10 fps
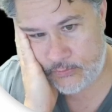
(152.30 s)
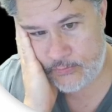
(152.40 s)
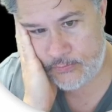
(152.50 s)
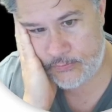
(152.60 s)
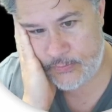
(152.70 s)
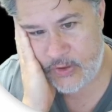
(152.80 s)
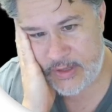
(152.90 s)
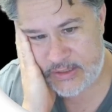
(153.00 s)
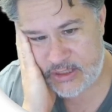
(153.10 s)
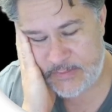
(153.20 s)
Oh,
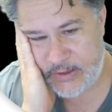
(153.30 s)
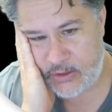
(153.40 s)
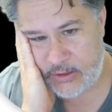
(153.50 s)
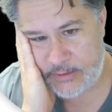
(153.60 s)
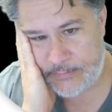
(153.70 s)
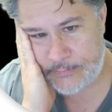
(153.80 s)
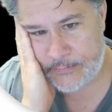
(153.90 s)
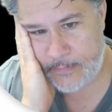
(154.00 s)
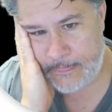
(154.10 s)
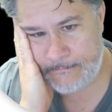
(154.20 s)
that's going to be hard.
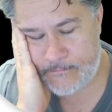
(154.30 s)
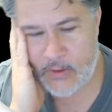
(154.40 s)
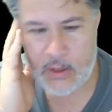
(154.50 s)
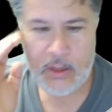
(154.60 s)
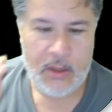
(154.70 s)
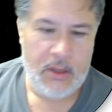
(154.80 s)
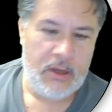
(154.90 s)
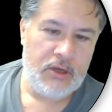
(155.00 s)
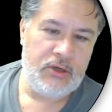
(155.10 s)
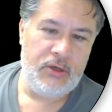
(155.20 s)

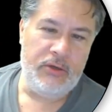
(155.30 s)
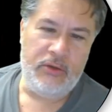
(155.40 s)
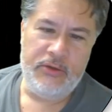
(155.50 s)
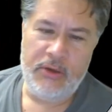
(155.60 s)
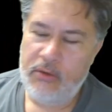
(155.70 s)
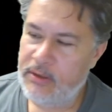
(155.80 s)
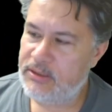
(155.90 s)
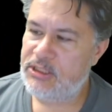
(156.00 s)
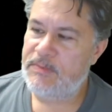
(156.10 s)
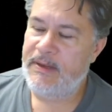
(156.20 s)
Colonel, Yolk,
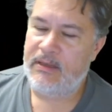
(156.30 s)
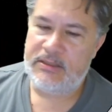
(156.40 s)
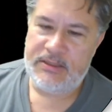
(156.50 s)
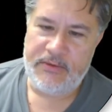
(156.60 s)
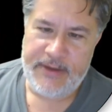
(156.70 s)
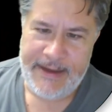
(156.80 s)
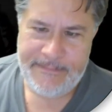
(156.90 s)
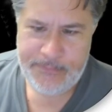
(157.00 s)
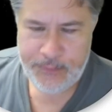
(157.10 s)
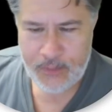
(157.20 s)
and Smelt. Okay.
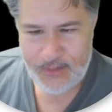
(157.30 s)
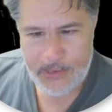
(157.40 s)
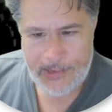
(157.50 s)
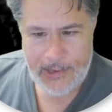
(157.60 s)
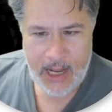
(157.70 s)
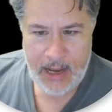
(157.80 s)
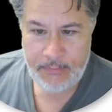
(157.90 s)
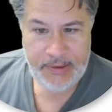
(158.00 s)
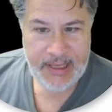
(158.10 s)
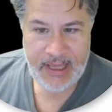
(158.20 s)
I'm
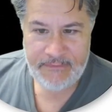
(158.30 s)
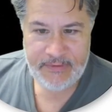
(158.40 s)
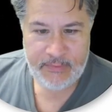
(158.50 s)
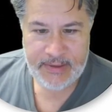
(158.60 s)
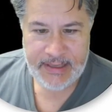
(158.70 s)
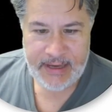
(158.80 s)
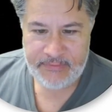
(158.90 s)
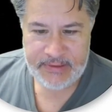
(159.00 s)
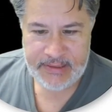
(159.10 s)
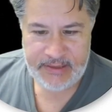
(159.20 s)
pretty confident we can get
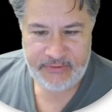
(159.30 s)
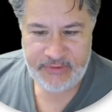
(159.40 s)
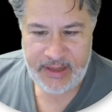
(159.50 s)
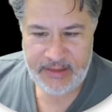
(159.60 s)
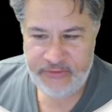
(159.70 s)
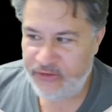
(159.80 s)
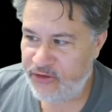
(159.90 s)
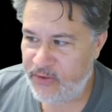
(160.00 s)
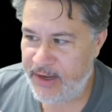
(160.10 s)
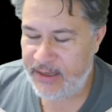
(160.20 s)
rid of these. Let's just
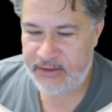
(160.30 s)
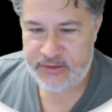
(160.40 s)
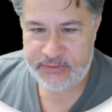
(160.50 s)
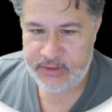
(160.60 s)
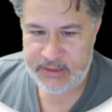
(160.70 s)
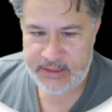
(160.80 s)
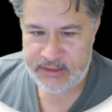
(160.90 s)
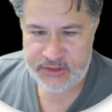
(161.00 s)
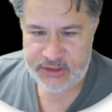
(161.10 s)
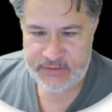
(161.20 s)
go ahead and do
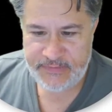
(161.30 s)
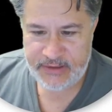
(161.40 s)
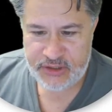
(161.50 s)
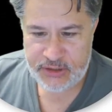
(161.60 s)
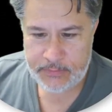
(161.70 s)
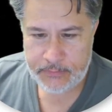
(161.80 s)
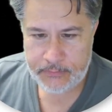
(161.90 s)
these are just fish.